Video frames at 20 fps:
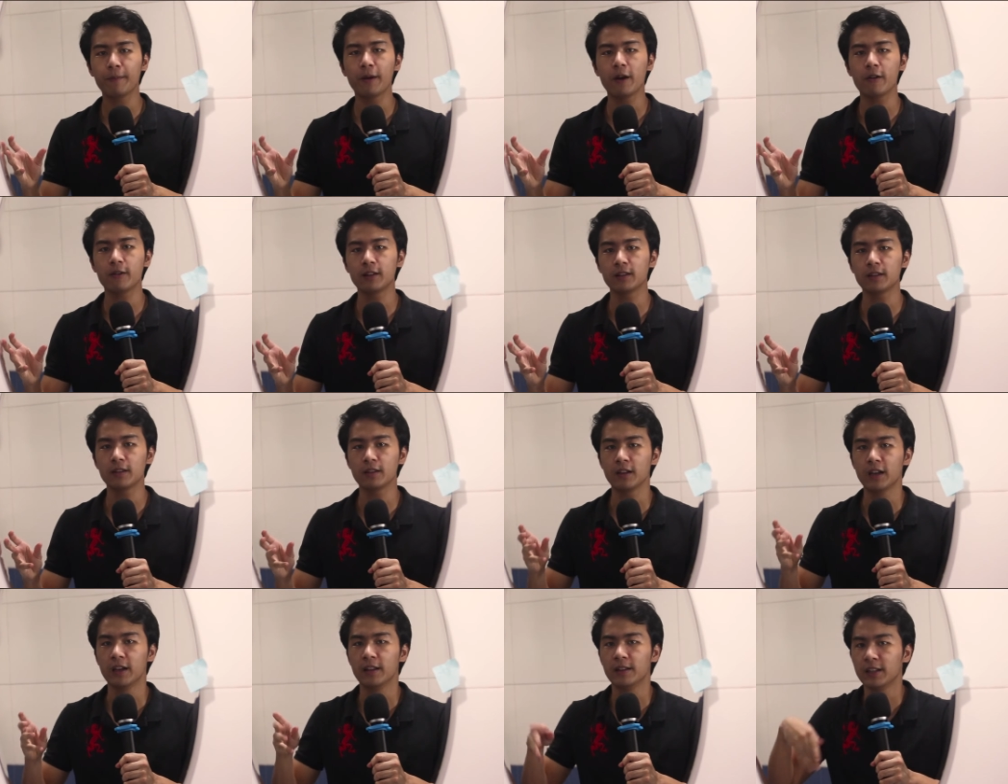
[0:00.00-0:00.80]
about it,
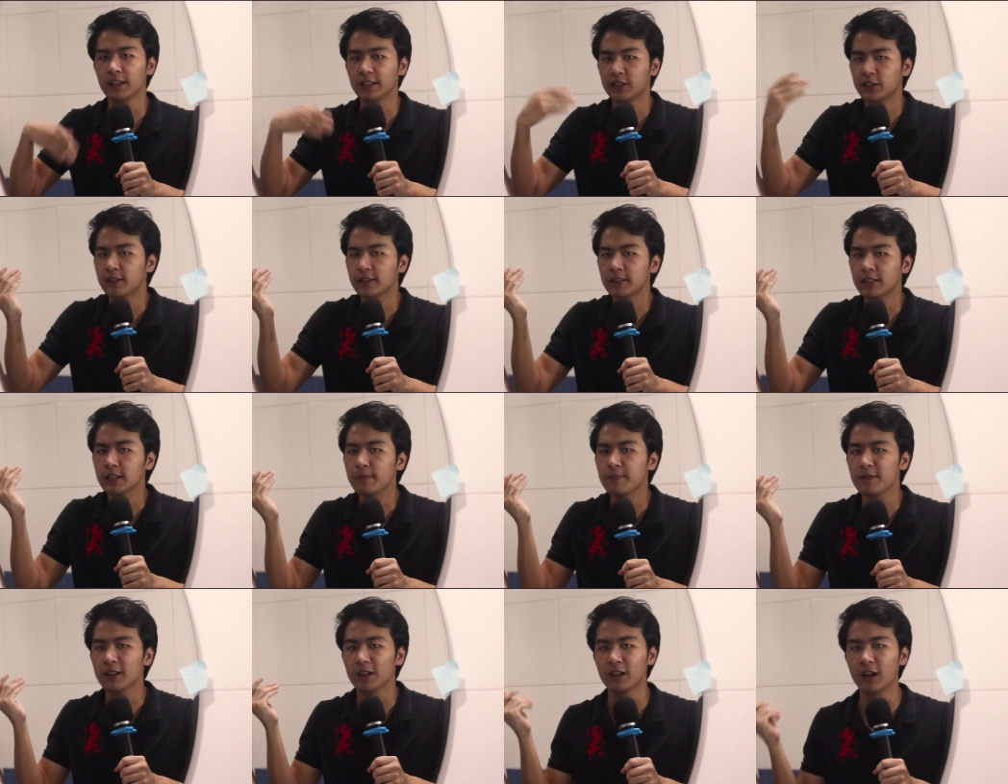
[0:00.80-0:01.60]
and it just
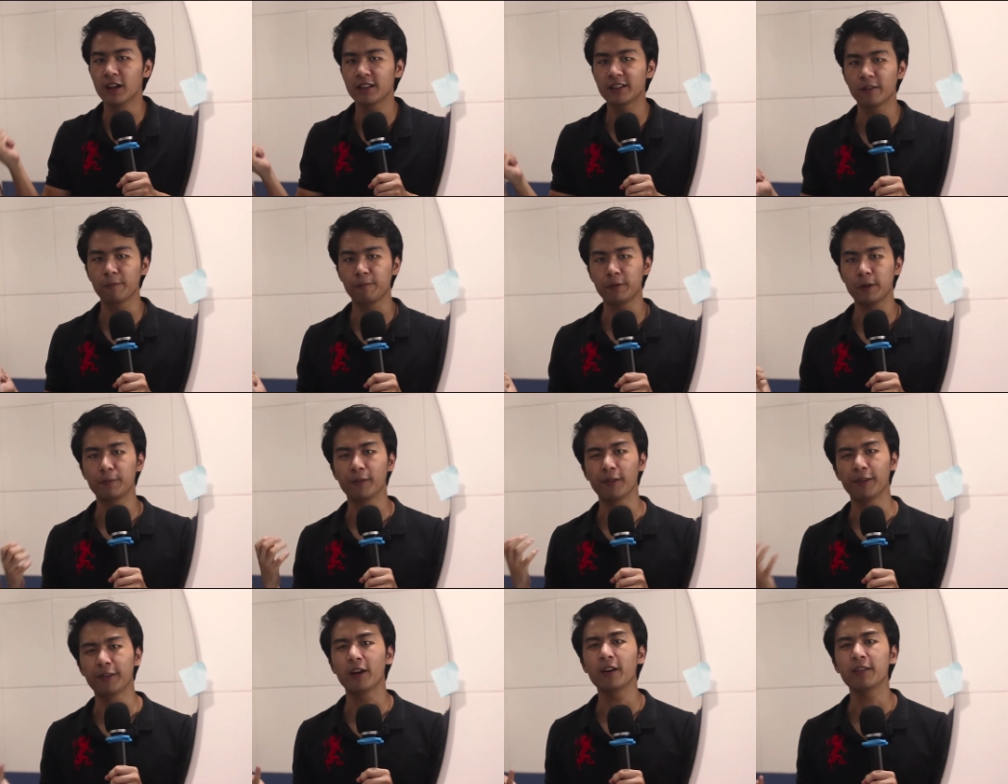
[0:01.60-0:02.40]
seemed that lots of
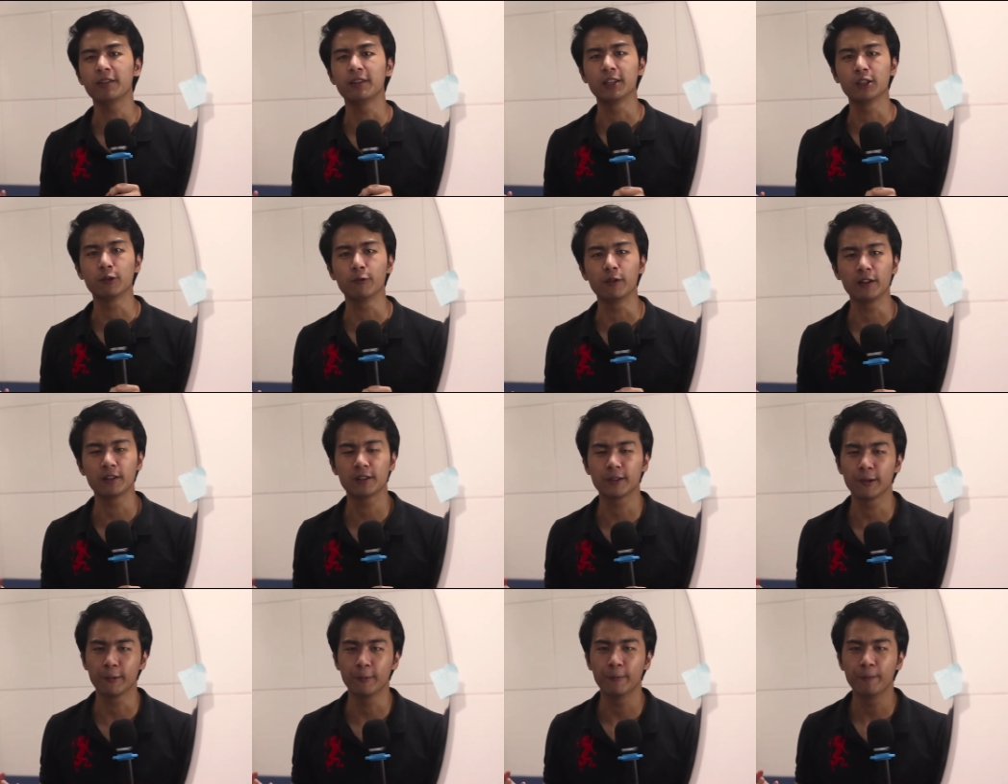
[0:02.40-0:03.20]
people thought this way.
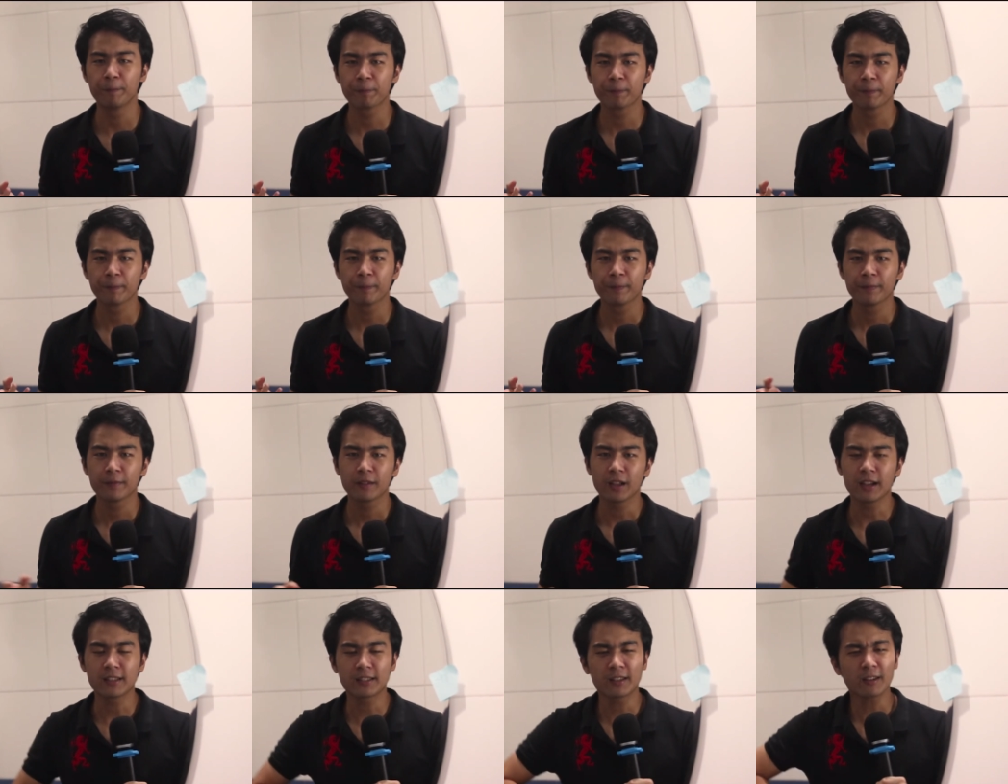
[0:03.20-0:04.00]
So
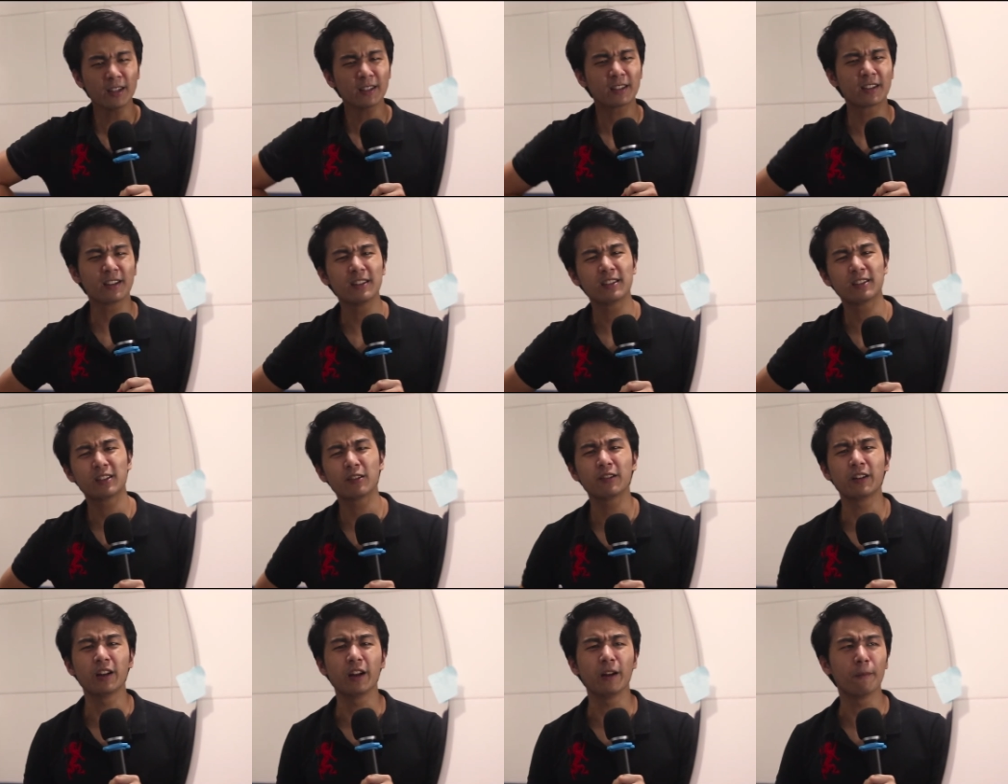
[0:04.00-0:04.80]
I started
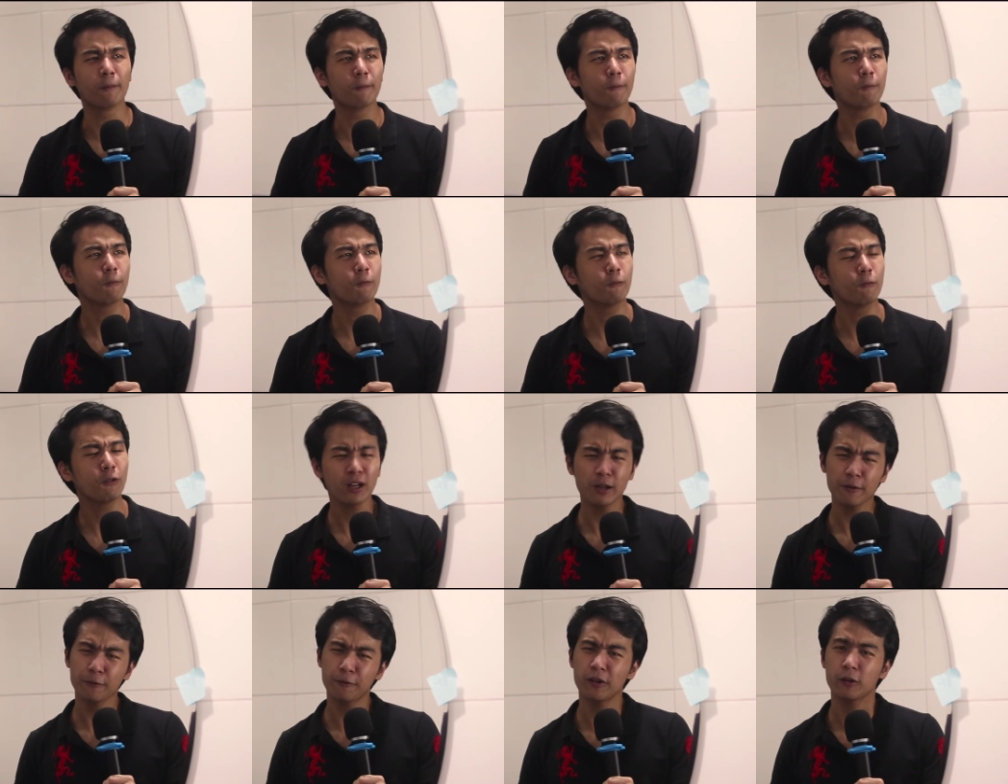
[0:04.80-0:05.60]
considering,
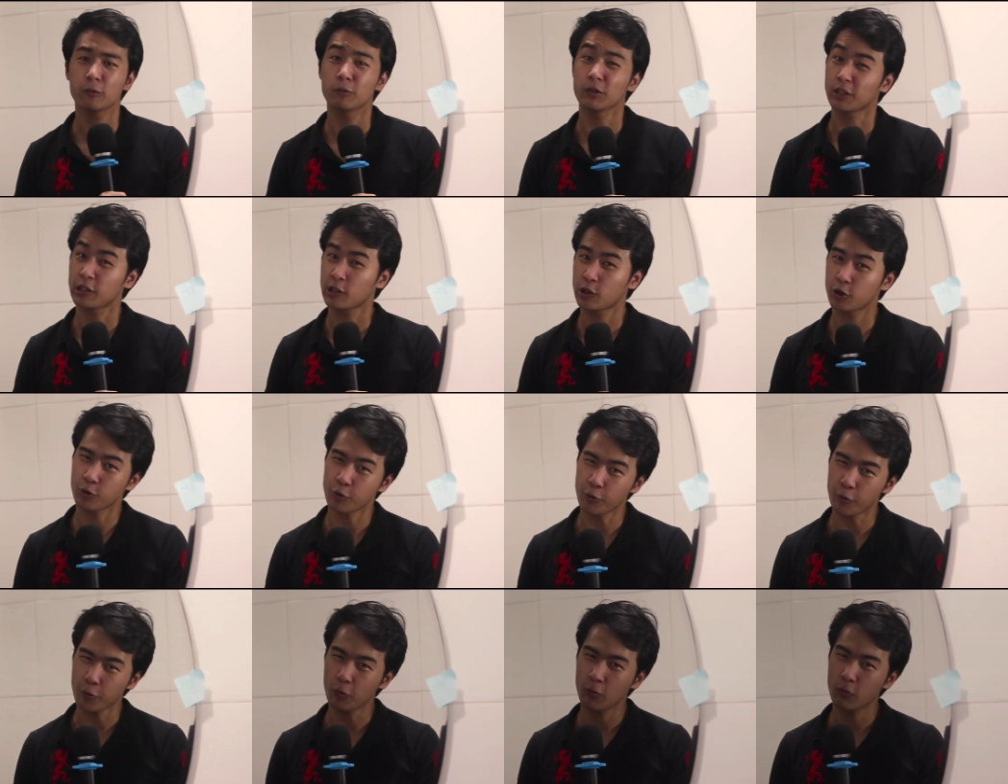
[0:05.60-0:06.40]
what if it was
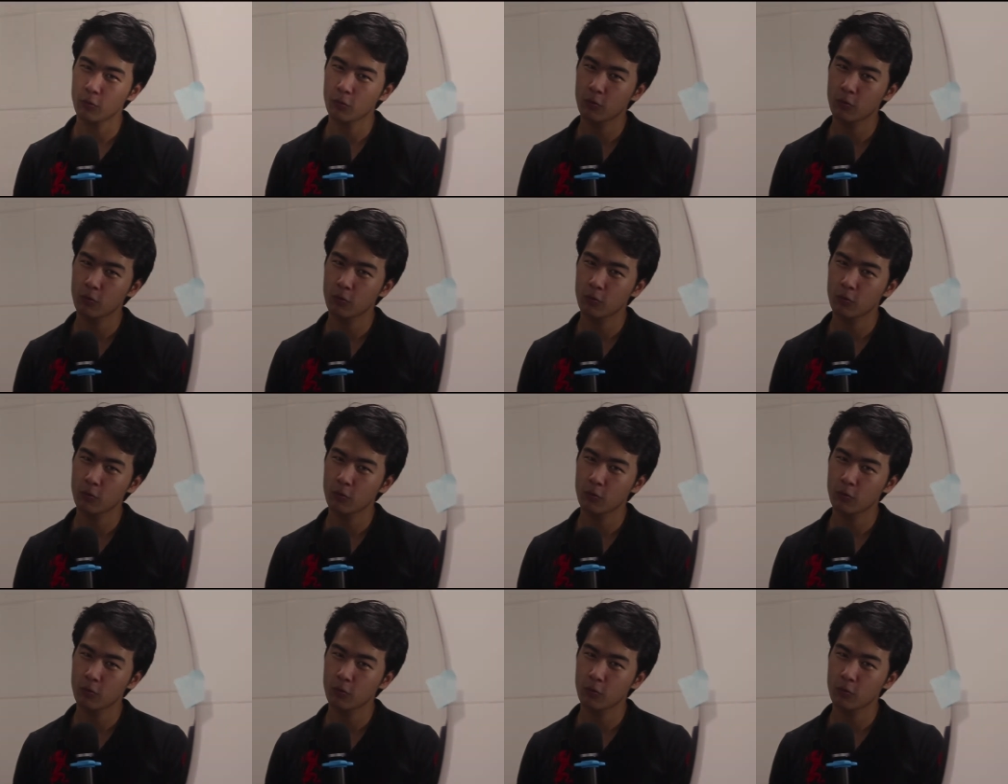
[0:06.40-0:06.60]
true?